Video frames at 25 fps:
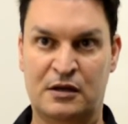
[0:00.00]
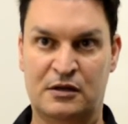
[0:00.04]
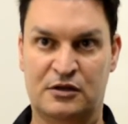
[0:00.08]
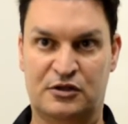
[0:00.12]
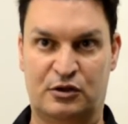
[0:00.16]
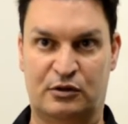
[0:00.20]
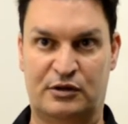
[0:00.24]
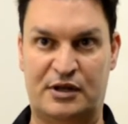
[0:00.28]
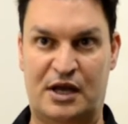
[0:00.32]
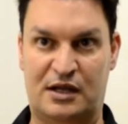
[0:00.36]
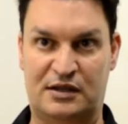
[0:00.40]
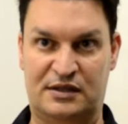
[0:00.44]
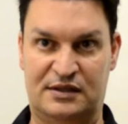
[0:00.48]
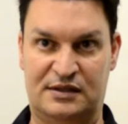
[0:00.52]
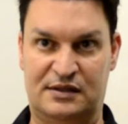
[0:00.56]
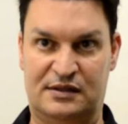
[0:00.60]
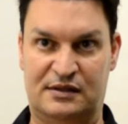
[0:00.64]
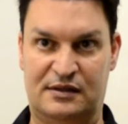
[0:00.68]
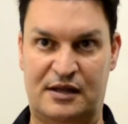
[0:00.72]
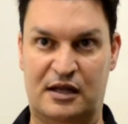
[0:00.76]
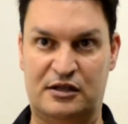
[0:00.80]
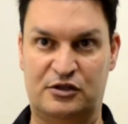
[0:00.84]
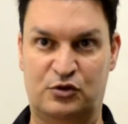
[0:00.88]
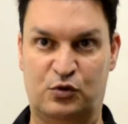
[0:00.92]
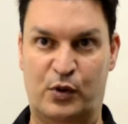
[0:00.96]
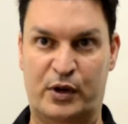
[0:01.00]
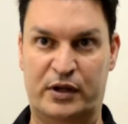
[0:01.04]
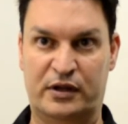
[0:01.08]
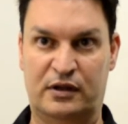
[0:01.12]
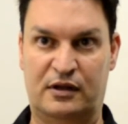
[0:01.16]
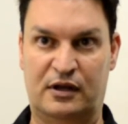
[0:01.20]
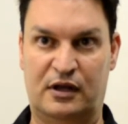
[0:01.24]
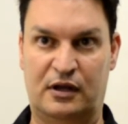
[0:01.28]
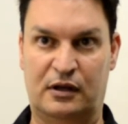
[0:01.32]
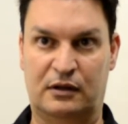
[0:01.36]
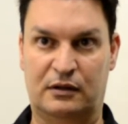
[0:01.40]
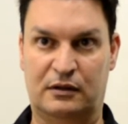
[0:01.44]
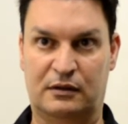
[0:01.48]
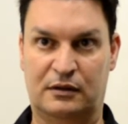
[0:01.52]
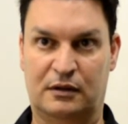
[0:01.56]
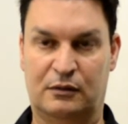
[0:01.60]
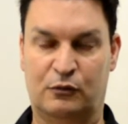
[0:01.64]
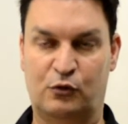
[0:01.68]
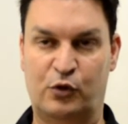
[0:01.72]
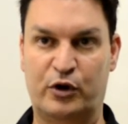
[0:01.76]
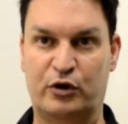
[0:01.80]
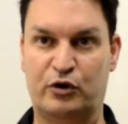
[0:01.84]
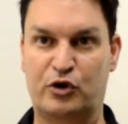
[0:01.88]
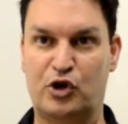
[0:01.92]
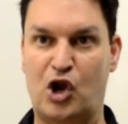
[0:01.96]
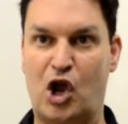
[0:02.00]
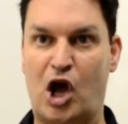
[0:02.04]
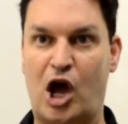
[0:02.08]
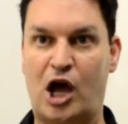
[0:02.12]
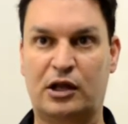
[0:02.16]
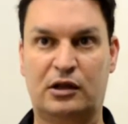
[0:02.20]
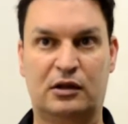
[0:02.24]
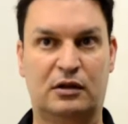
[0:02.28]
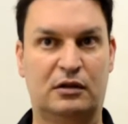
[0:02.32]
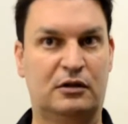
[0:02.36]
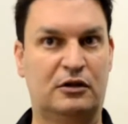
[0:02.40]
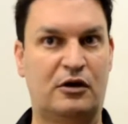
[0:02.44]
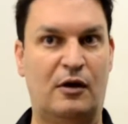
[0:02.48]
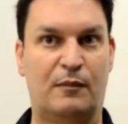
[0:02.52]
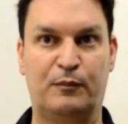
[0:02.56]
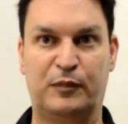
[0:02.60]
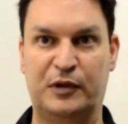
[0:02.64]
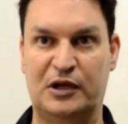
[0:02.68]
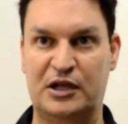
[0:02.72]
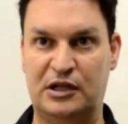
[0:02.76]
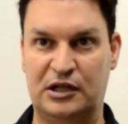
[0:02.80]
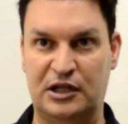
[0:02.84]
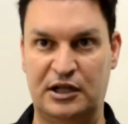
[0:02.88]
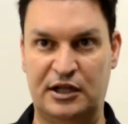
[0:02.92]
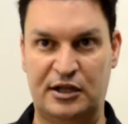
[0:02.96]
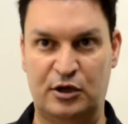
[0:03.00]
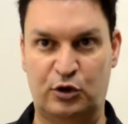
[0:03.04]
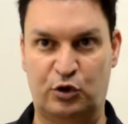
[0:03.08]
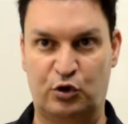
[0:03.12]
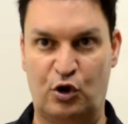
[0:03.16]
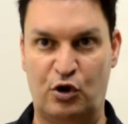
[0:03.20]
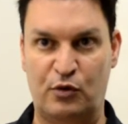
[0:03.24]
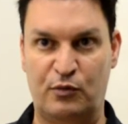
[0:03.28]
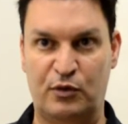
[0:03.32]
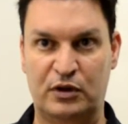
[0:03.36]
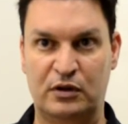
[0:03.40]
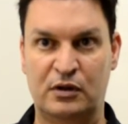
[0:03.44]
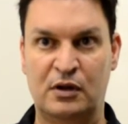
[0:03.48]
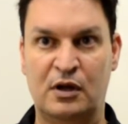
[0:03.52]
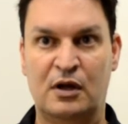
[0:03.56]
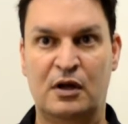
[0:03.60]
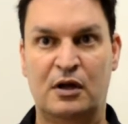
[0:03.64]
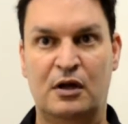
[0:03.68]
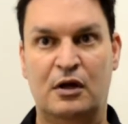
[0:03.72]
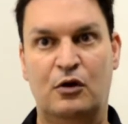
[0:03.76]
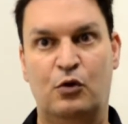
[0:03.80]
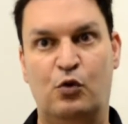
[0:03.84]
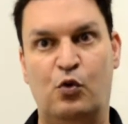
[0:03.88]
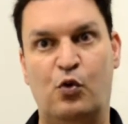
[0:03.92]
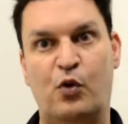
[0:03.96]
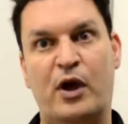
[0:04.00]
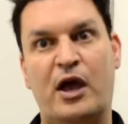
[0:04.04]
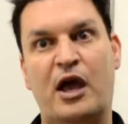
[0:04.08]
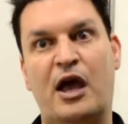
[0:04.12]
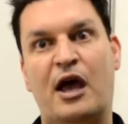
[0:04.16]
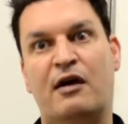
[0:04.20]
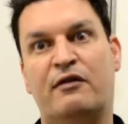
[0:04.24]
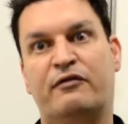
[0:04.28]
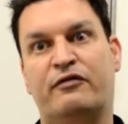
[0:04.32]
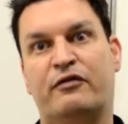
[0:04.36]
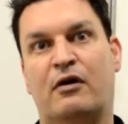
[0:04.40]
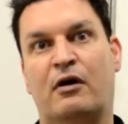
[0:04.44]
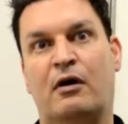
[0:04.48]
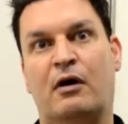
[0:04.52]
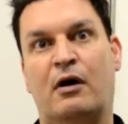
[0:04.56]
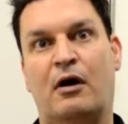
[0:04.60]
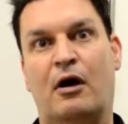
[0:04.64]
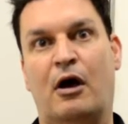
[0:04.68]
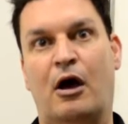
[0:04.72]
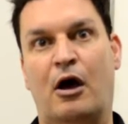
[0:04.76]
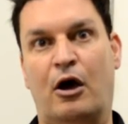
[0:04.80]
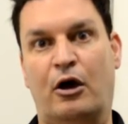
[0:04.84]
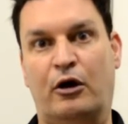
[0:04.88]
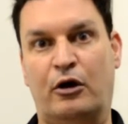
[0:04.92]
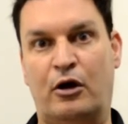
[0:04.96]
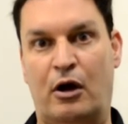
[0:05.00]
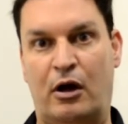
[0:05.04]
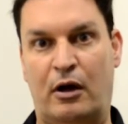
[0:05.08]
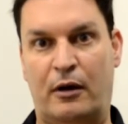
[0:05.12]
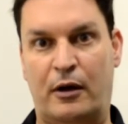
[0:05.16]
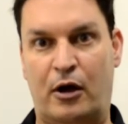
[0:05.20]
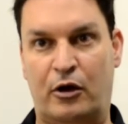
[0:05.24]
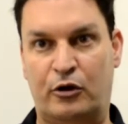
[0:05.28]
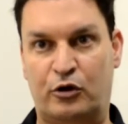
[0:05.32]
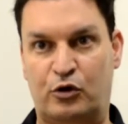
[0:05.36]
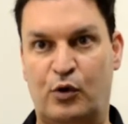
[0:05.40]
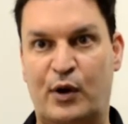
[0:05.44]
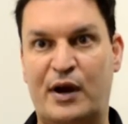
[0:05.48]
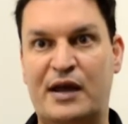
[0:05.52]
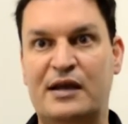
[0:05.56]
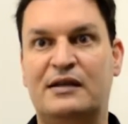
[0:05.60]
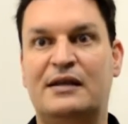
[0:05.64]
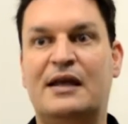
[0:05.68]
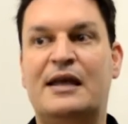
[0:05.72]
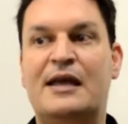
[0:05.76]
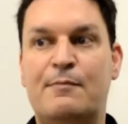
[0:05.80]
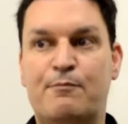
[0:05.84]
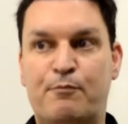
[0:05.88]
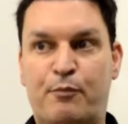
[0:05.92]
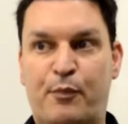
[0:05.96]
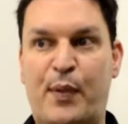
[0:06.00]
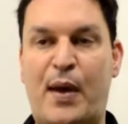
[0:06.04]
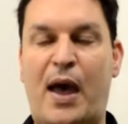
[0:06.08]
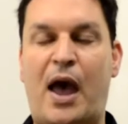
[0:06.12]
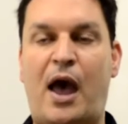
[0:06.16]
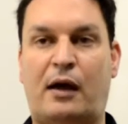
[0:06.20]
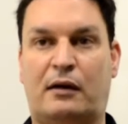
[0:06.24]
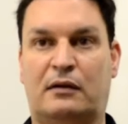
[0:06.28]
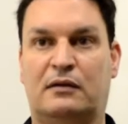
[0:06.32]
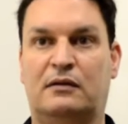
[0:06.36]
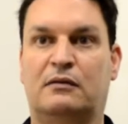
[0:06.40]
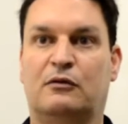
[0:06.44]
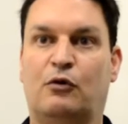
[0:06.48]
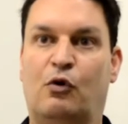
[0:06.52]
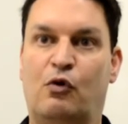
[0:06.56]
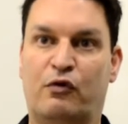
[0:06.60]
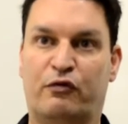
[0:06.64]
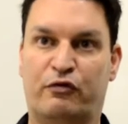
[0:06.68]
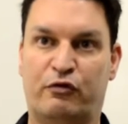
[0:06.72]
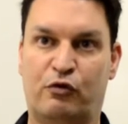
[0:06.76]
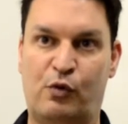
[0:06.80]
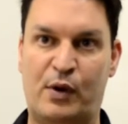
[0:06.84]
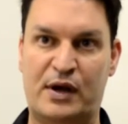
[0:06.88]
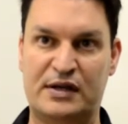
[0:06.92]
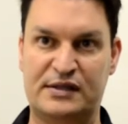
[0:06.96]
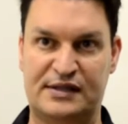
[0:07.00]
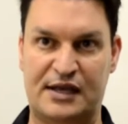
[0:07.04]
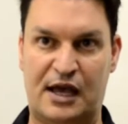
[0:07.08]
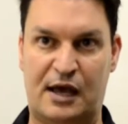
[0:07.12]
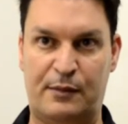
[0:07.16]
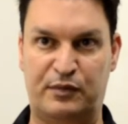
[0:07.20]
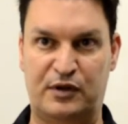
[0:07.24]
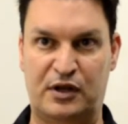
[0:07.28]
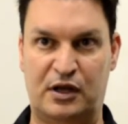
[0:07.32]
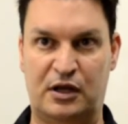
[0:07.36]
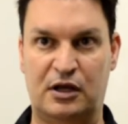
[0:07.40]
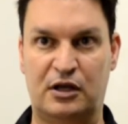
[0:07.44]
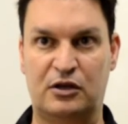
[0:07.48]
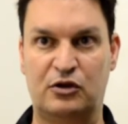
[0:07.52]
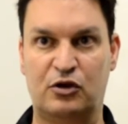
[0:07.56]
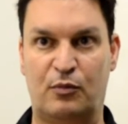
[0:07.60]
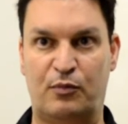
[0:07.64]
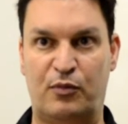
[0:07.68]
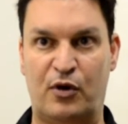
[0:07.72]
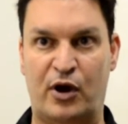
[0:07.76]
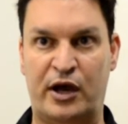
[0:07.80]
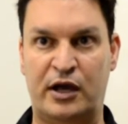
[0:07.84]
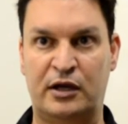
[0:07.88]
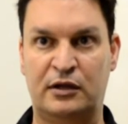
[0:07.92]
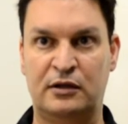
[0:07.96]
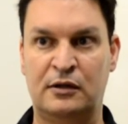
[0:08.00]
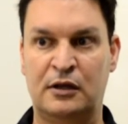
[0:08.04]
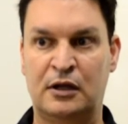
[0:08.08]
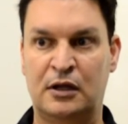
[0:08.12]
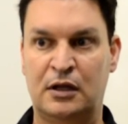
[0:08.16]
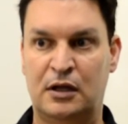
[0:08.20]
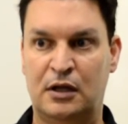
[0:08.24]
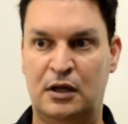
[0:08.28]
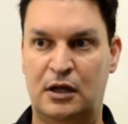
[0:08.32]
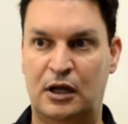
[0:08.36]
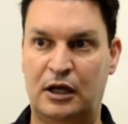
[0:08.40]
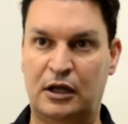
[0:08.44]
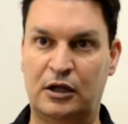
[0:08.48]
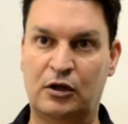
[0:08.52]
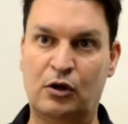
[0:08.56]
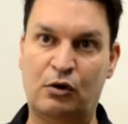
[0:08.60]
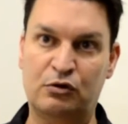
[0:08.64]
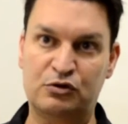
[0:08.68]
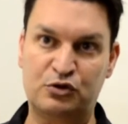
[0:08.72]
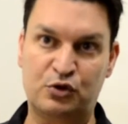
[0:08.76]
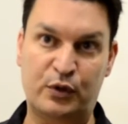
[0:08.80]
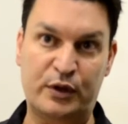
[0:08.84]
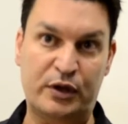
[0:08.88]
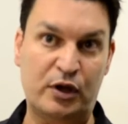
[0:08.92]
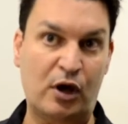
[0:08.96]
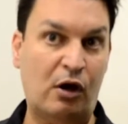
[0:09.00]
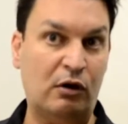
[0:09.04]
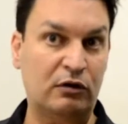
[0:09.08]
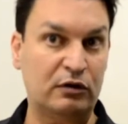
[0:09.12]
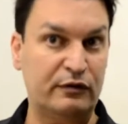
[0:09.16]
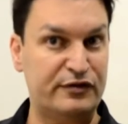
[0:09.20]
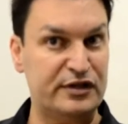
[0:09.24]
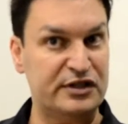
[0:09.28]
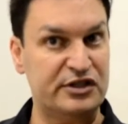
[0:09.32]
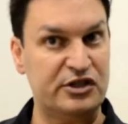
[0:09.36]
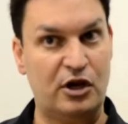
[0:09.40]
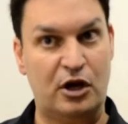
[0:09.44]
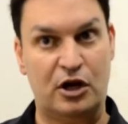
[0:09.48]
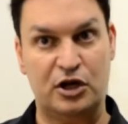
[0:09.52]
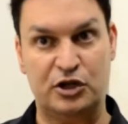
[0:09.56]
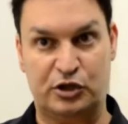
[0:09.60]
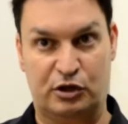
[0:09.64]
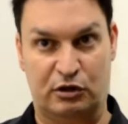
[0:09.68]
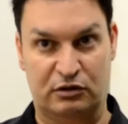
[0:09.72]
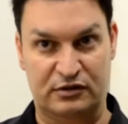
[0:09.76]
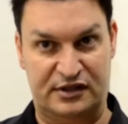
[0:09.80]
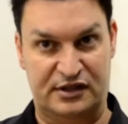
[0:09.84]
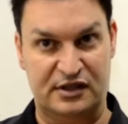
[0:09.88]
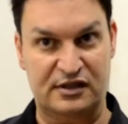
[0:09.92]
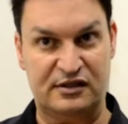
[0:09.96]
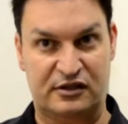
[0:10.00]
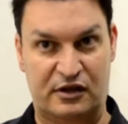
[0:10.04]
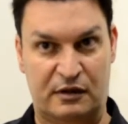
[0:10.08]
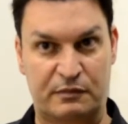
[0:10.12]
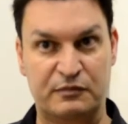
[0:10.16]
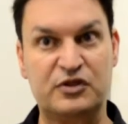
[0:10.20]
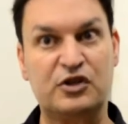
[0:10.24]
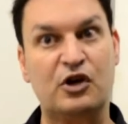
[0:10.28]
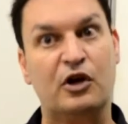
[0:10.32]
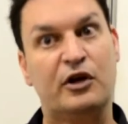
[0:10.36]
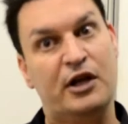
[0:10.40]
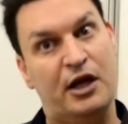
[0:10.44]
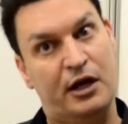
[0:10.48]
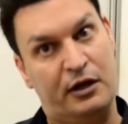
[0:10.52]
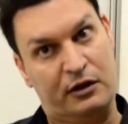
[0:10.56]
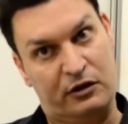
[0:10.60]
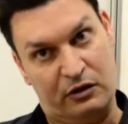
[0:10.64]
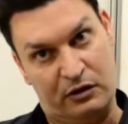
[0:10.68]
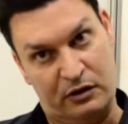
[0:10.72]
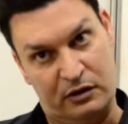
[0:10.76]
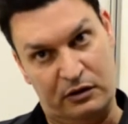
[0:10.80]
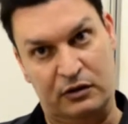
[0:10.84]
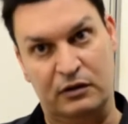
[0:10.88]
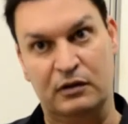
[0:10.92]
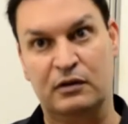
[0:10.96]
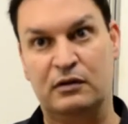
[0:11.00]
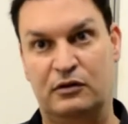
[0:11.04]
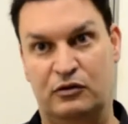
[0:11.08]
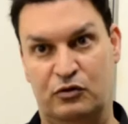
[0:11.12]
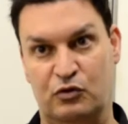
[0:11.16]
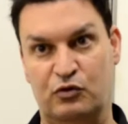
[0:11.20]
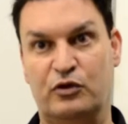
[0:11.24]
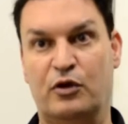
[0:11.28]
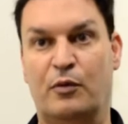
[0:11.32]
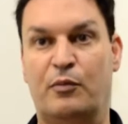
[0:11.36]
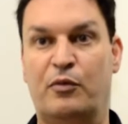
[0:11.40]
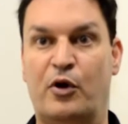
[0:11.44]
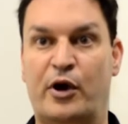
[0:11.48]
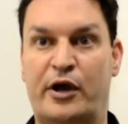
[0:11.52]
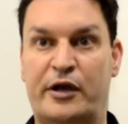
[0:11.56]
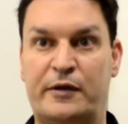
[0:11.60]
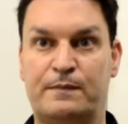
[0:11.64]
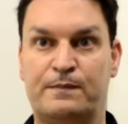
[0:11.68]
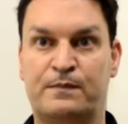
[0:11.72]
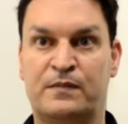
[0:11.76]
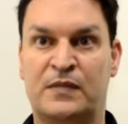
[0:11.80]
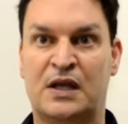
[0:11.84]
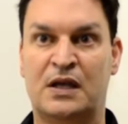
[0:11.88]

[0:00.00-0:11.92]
So that's one thing. We're not completely determined. We have a great impact over what's happening in the brain and also in all the physiological systems connected to the brain.